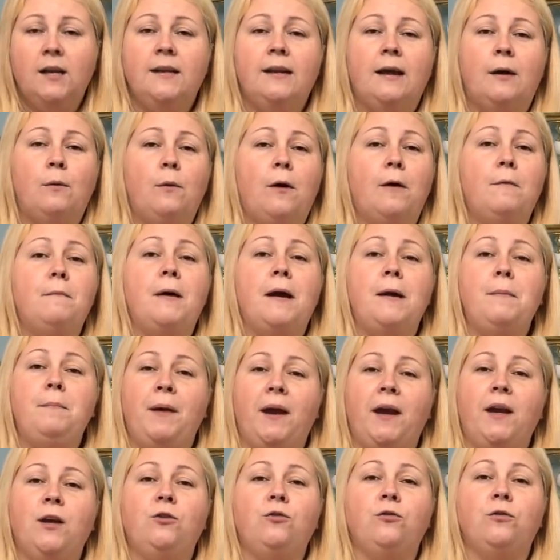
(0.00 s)
Now what my
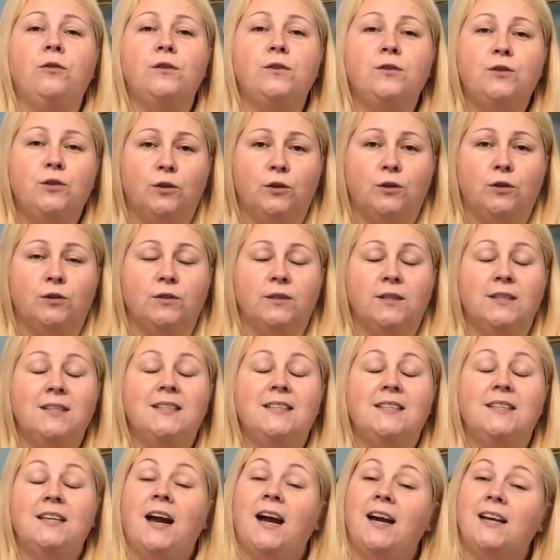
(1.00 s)
Patreon does
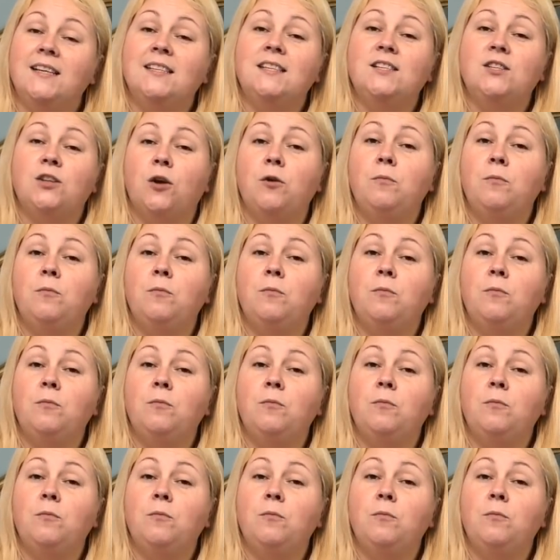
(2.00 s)
is it has its